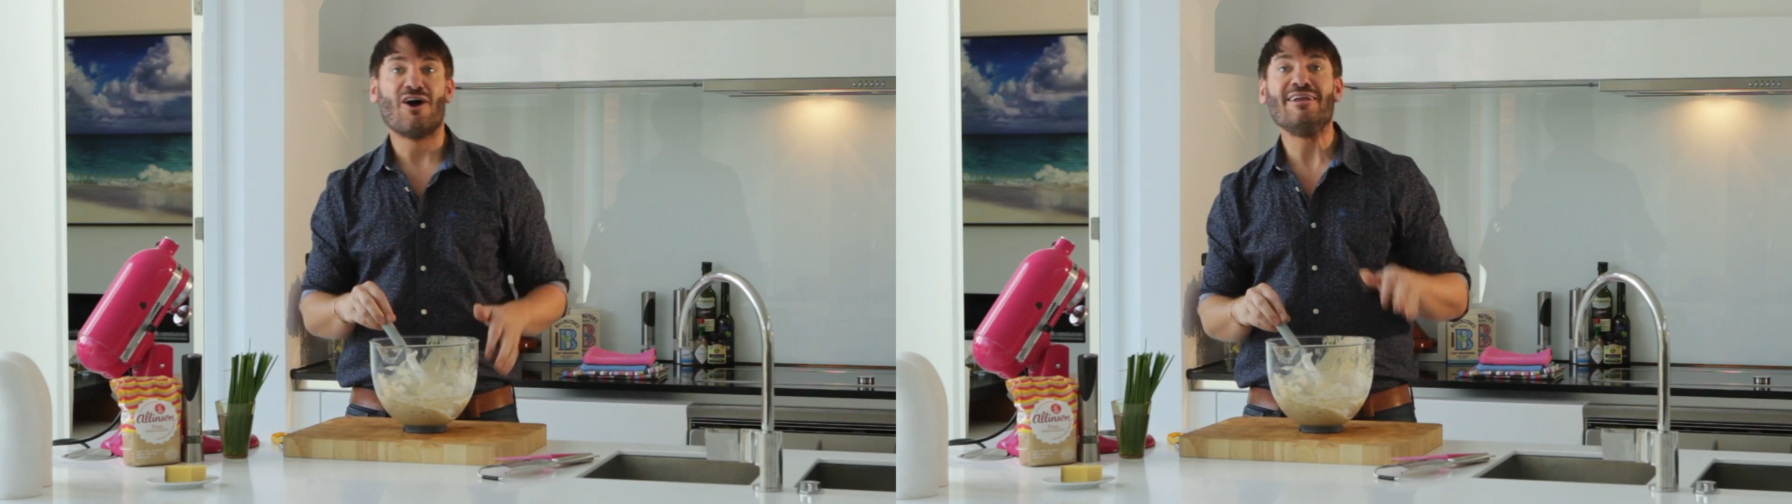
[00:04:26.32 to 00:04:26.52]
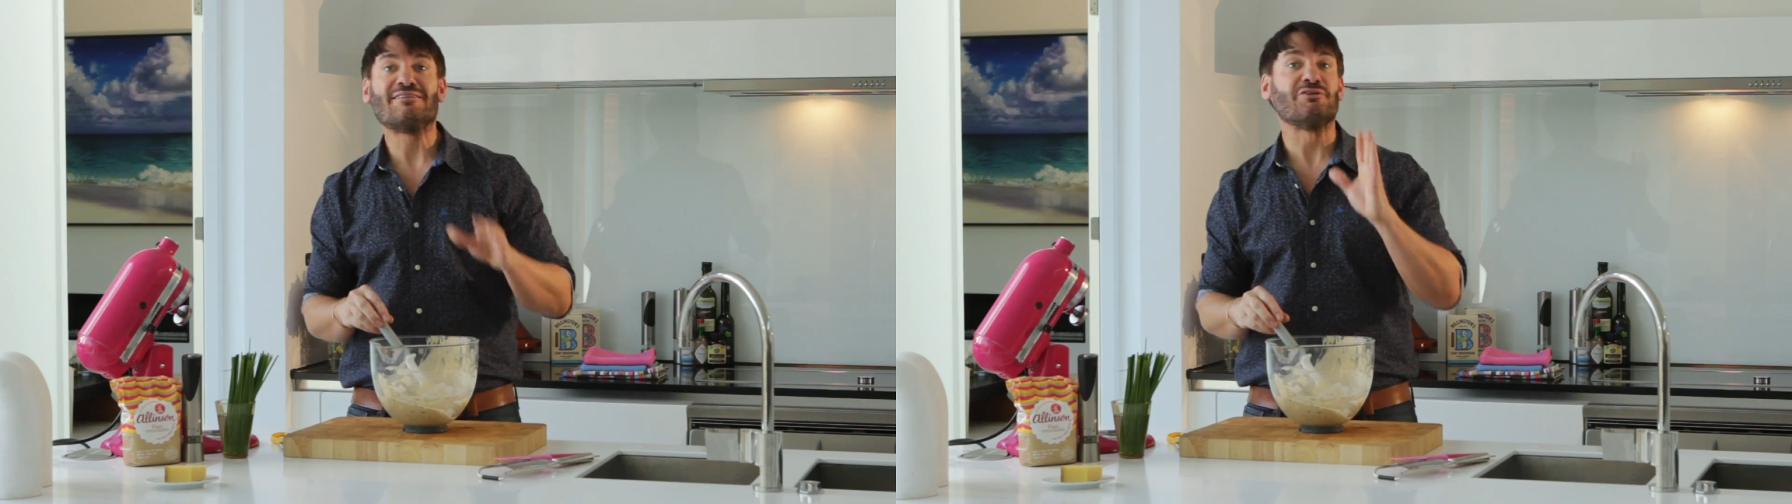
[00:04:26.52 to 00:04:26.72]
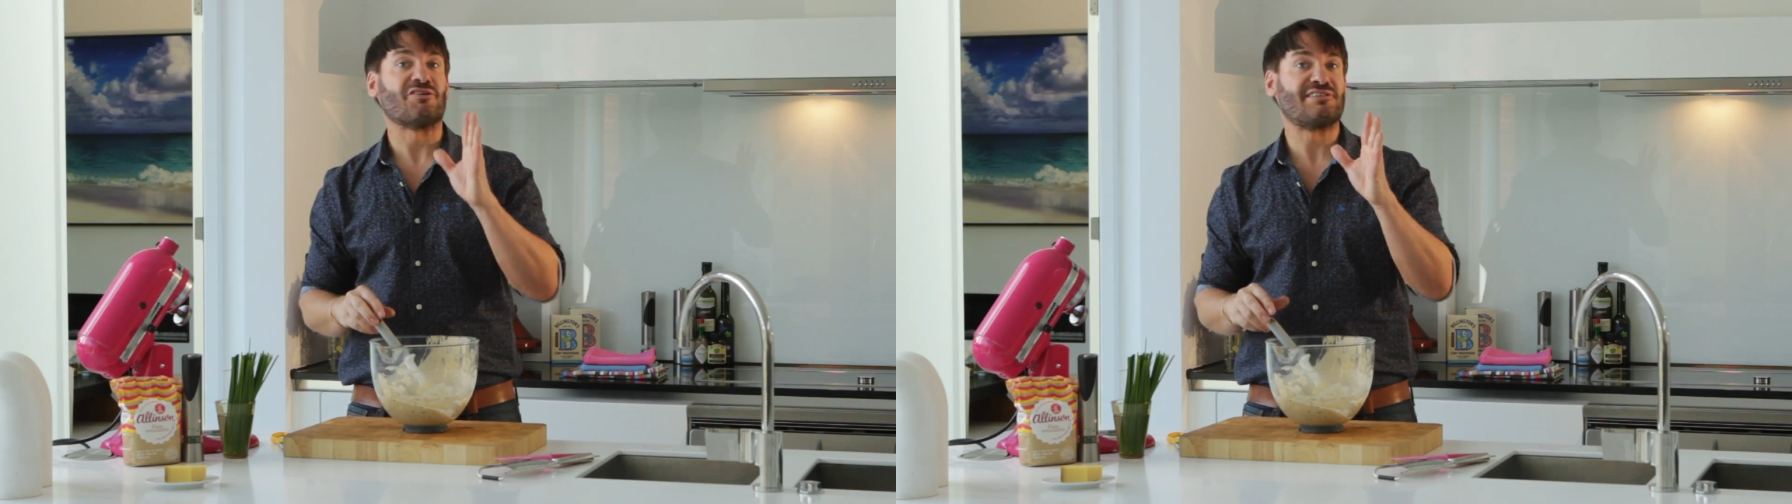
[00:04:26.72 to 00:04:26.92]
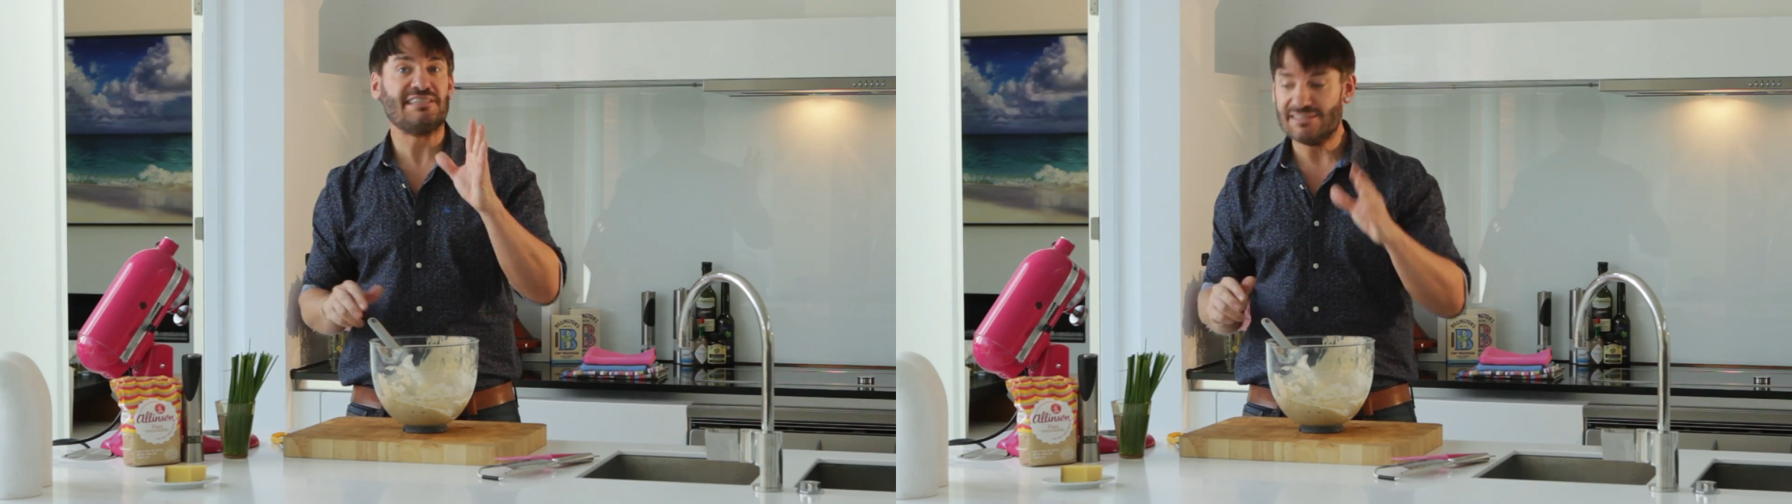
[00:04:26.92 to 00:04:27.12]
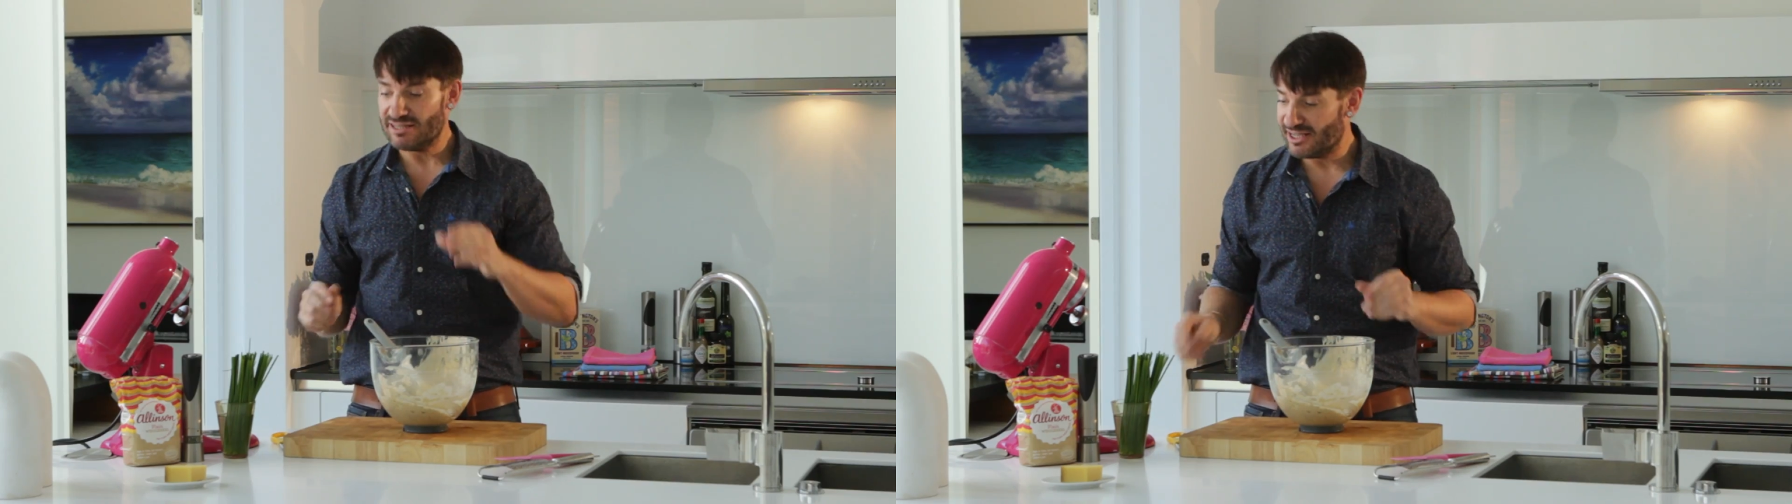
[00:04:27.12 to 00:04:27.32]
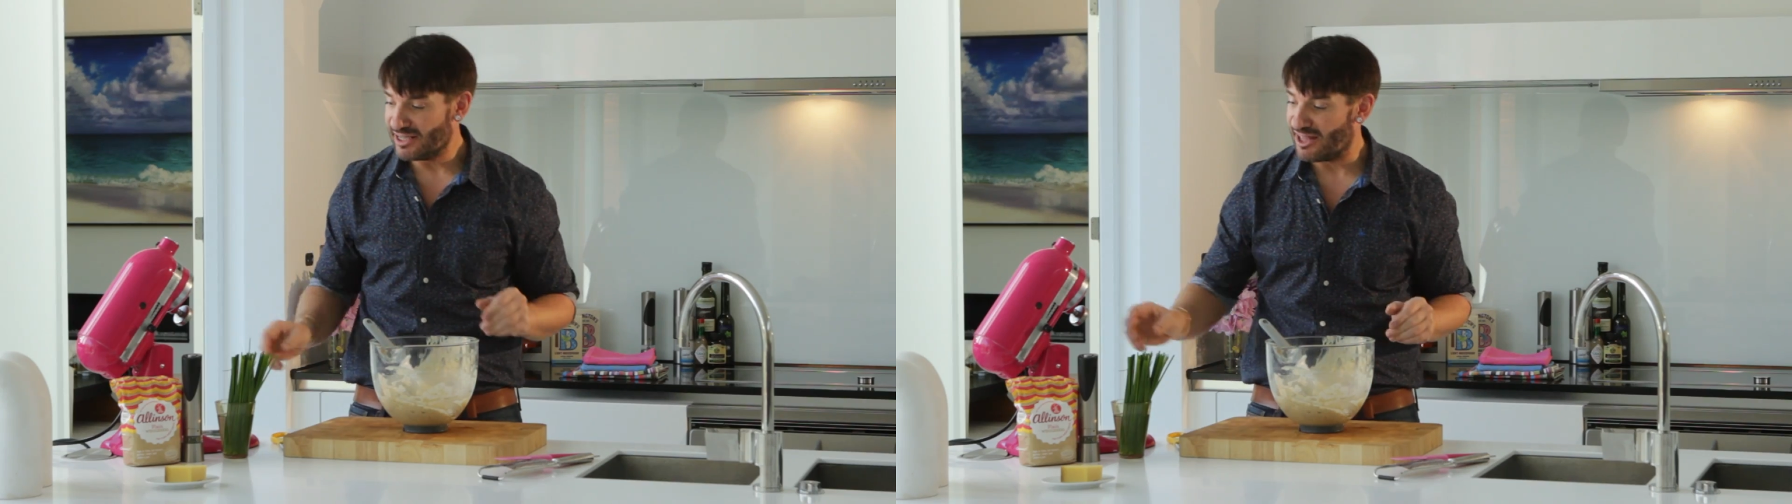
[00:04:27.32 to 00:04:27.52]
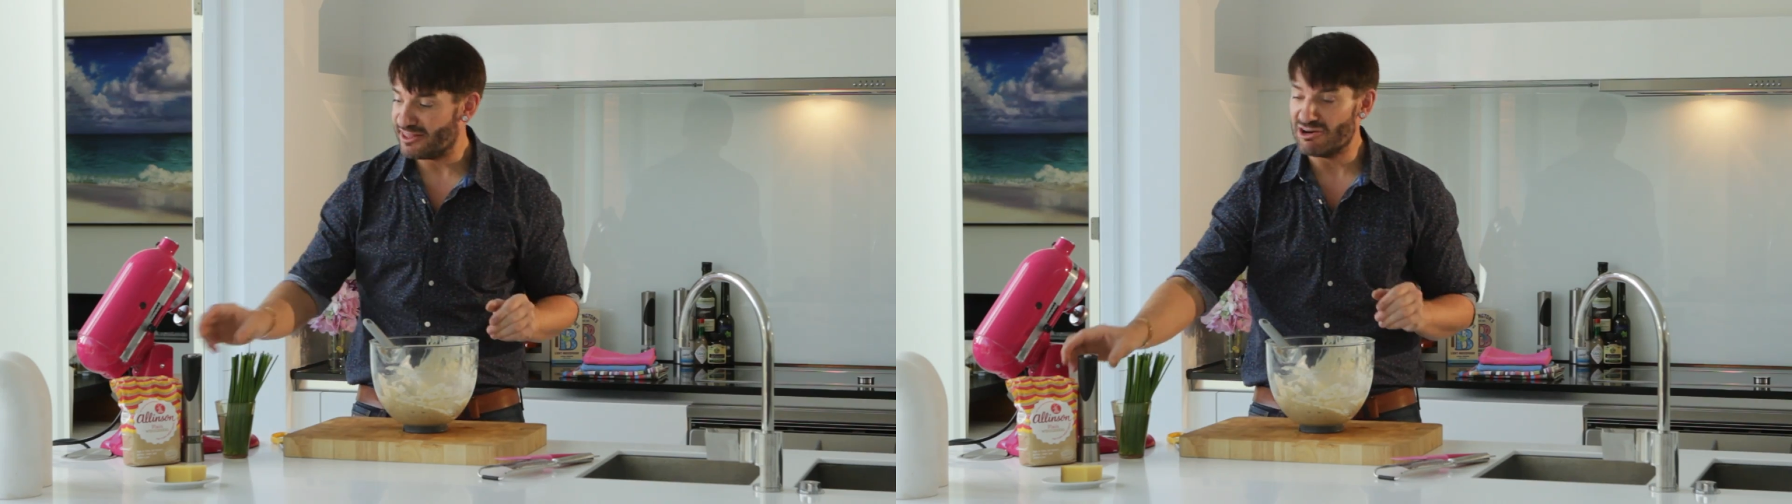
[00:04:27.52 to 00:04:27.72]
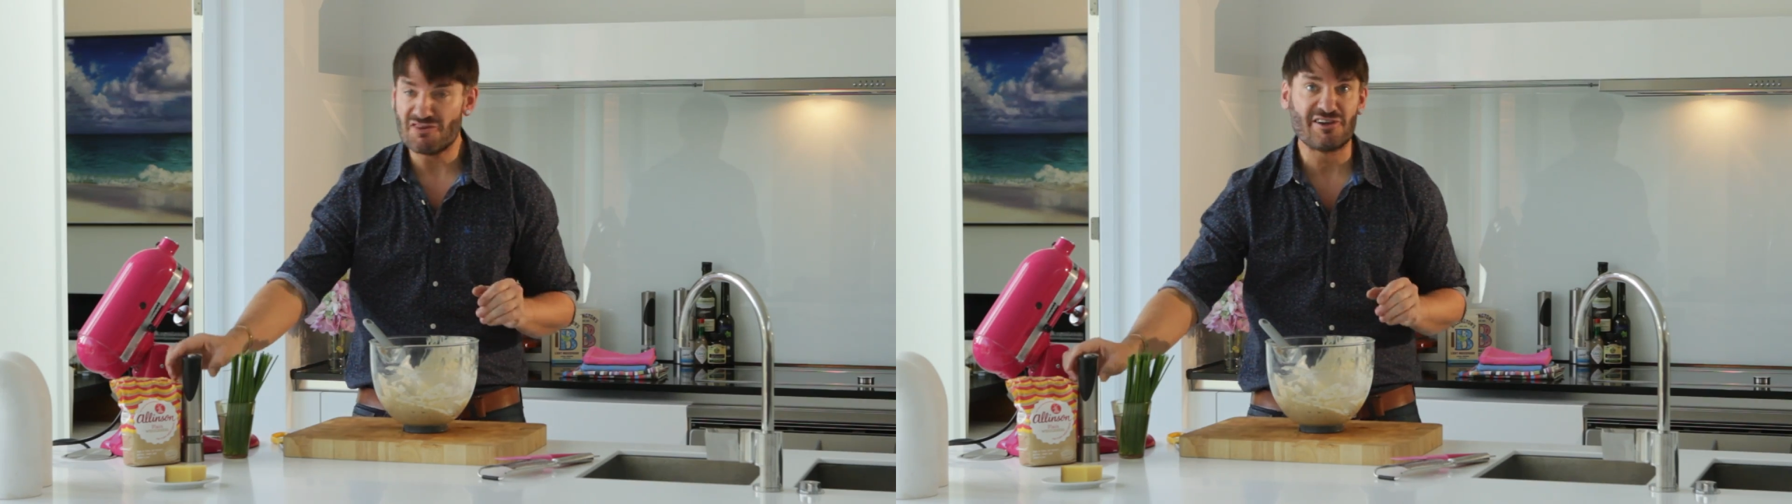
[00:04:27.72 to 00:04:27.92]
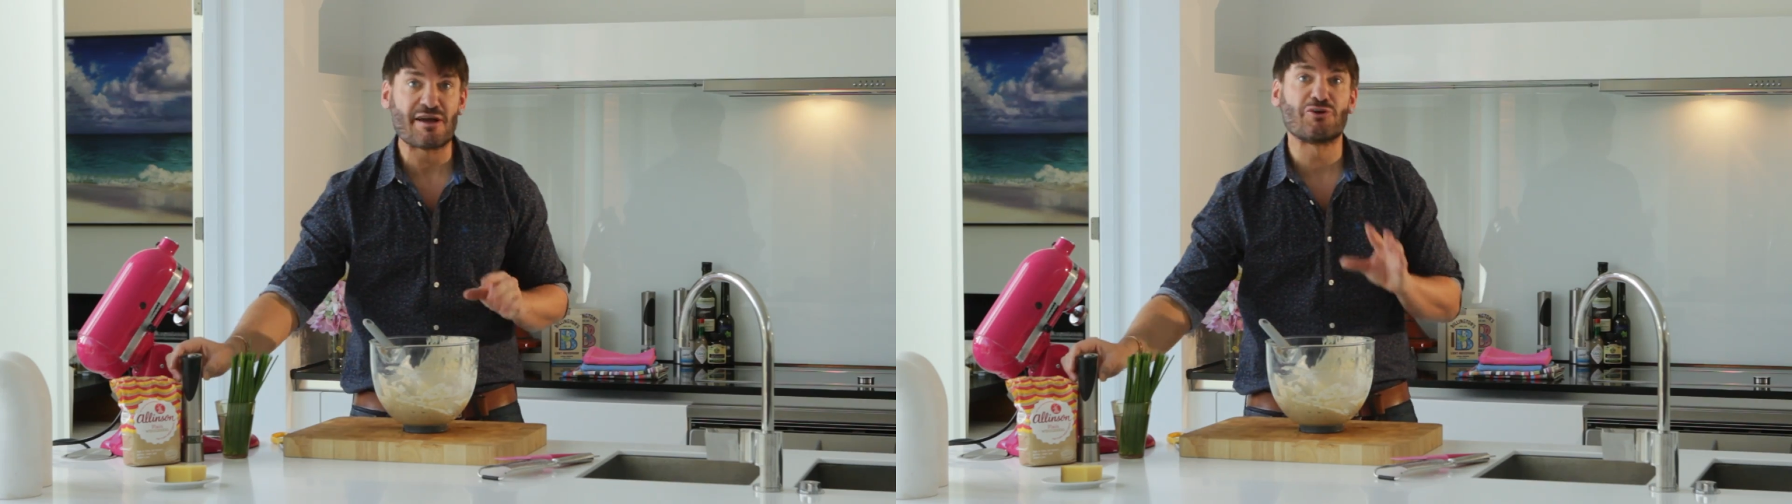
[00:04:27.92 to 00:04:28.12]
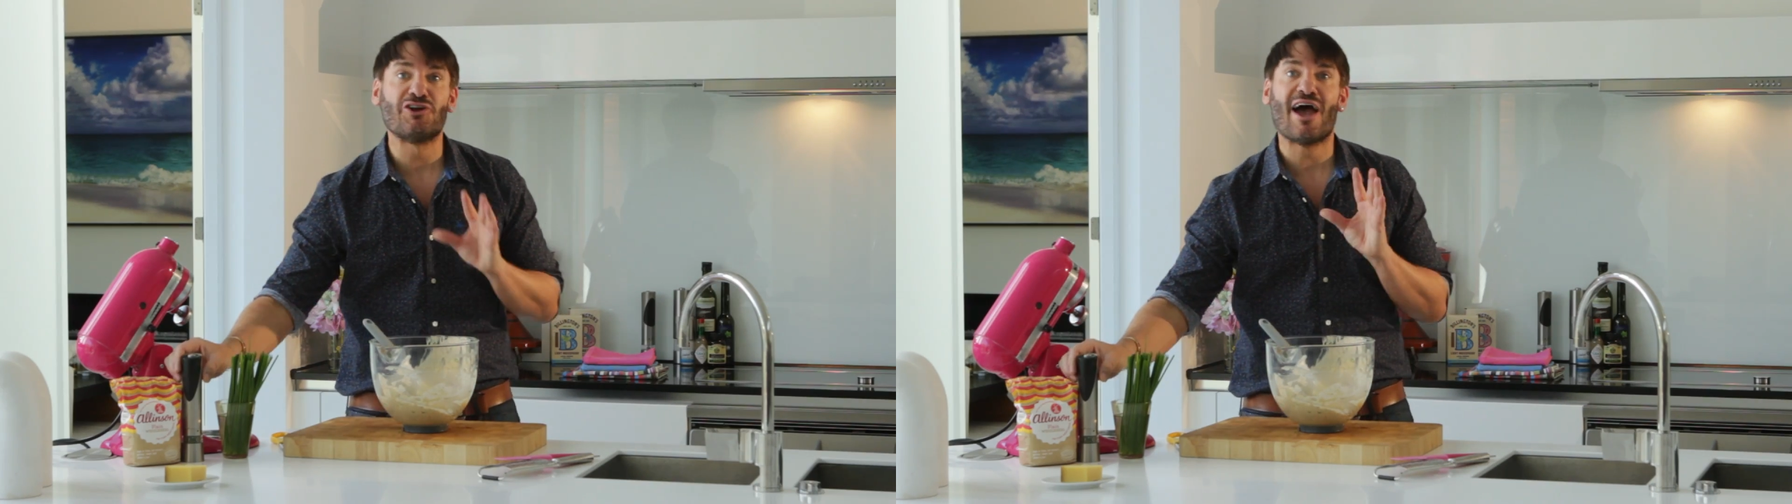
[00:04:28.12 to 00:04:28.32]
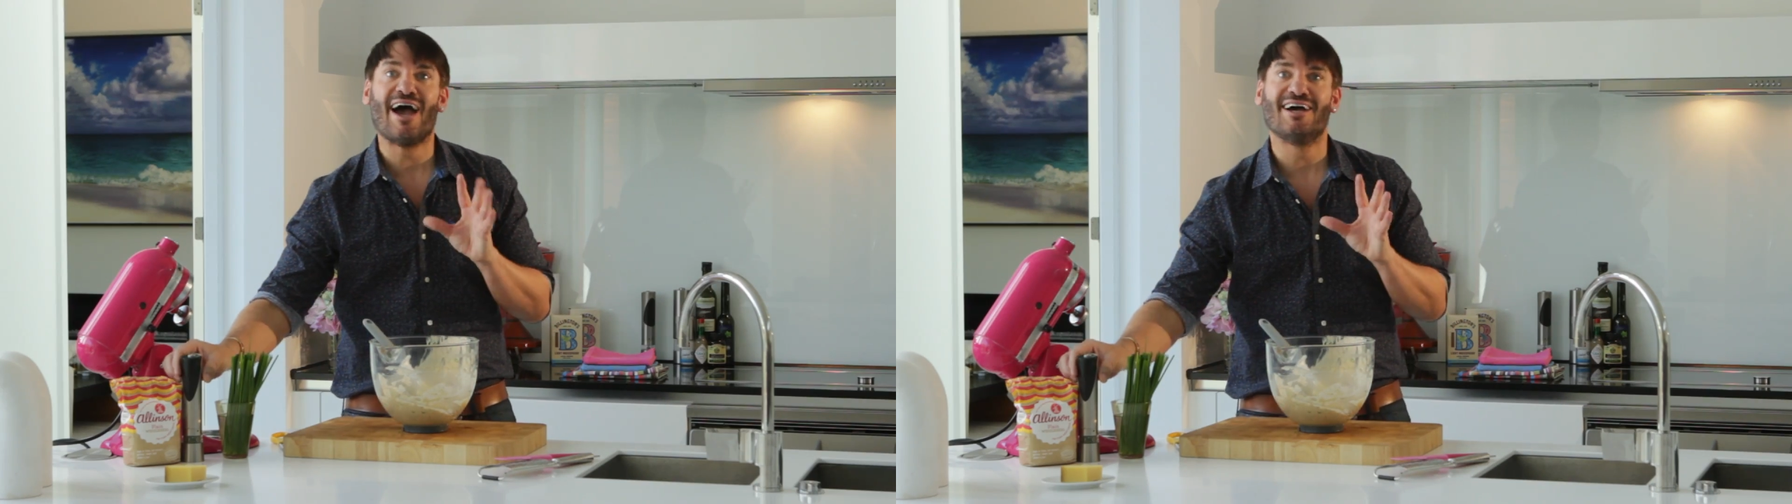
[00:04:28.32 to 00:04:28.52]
a little bit of seasoning, and the only thing I'm going to